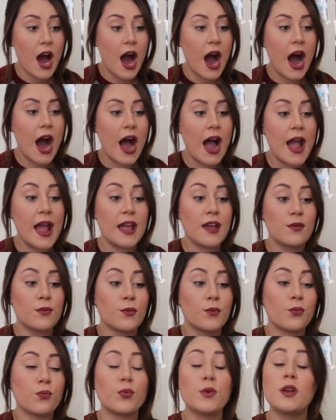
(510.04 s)
I
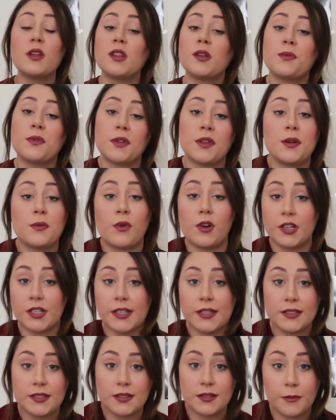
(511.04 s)
really
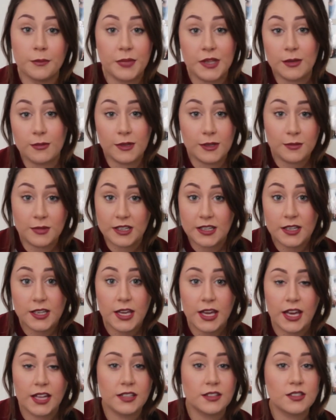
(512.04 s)
wanted
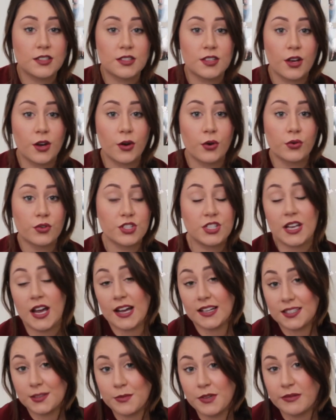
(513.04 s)
BBB, and so she
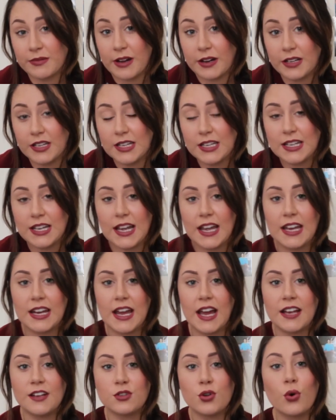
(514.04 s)
asked me about it, and
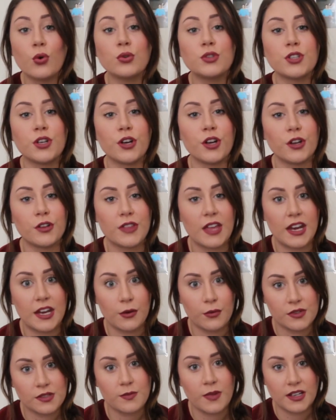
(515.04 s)
I told her that
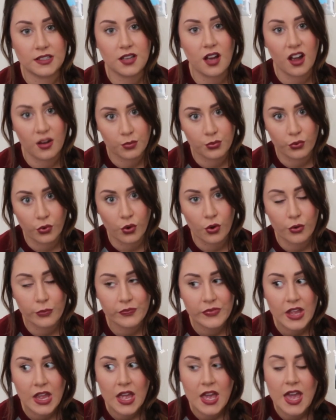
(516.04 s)
it was my top role,
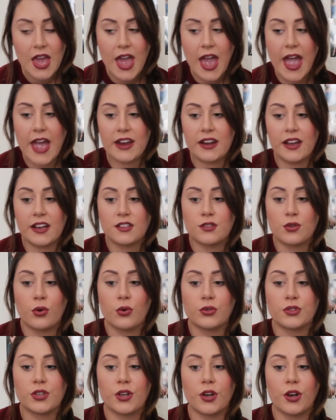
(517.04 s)
and I
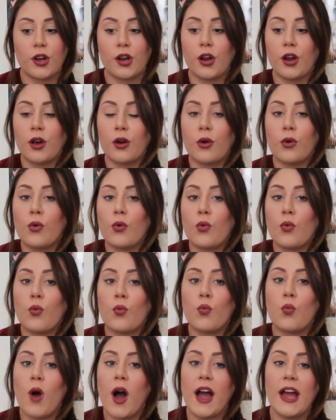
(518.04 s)
told her
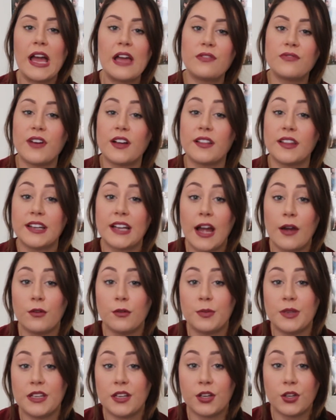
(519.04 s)
why I felt like I
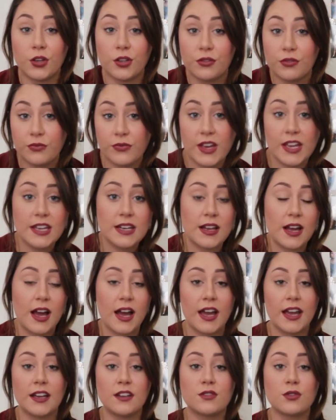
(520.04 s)
would be a good fit.
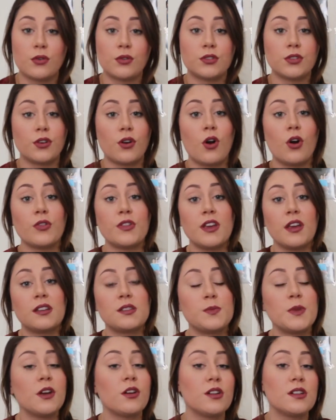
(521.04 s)
I told her all the
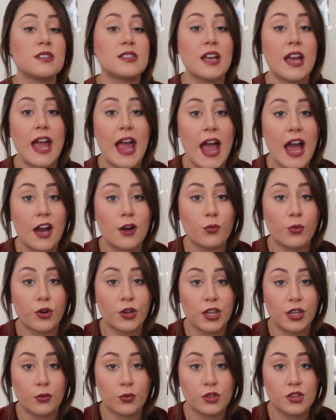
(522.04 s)
experience I had
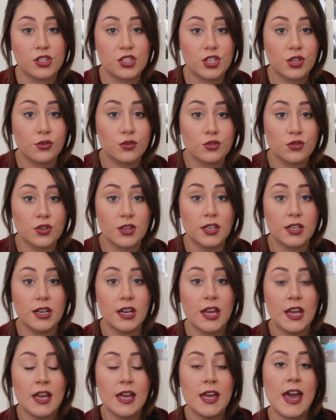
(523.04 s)
working with children
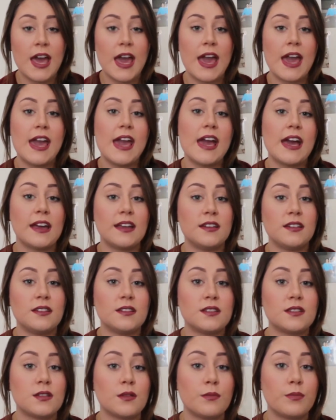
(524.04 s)

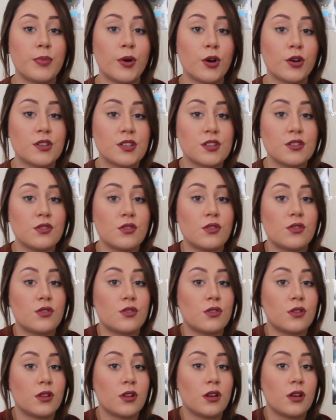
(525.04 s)
and
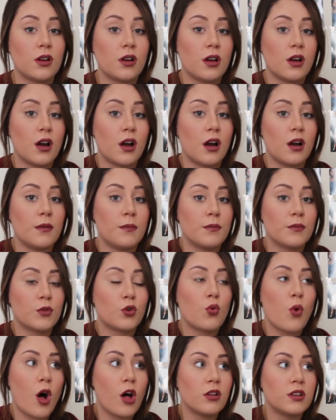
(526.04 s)
personal
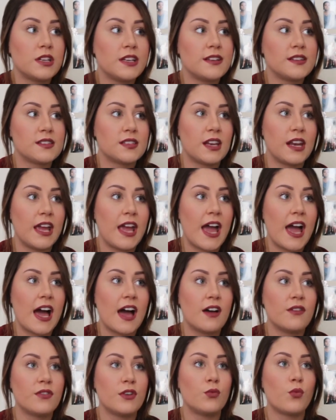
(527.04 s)
qualities that I
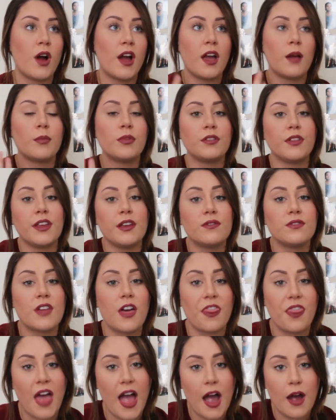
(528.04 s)
have and why I believe
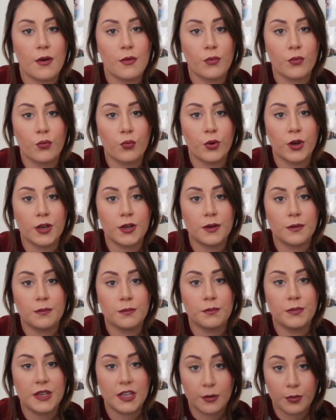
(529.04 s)
that that would
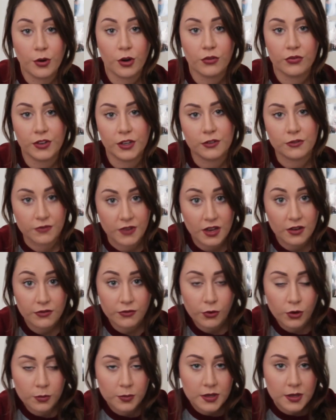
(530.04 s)
be a perfect fit
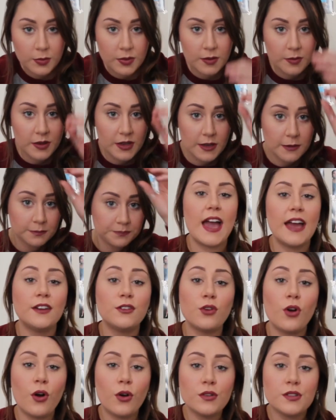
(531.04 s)
for BBB.
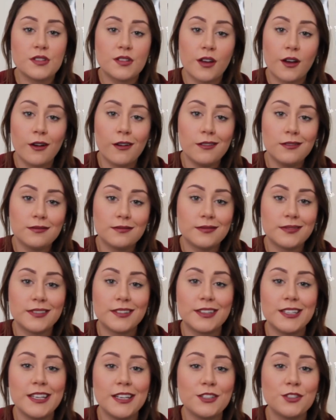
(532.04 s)
And also,
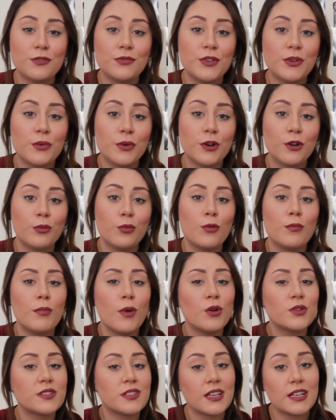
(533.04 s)
the interviewer will
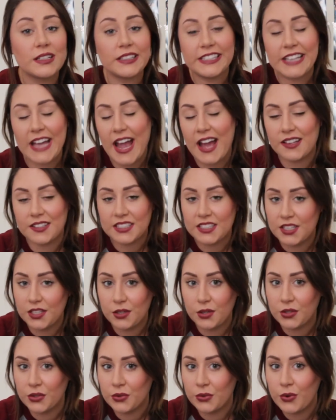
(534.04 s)
most likely ask you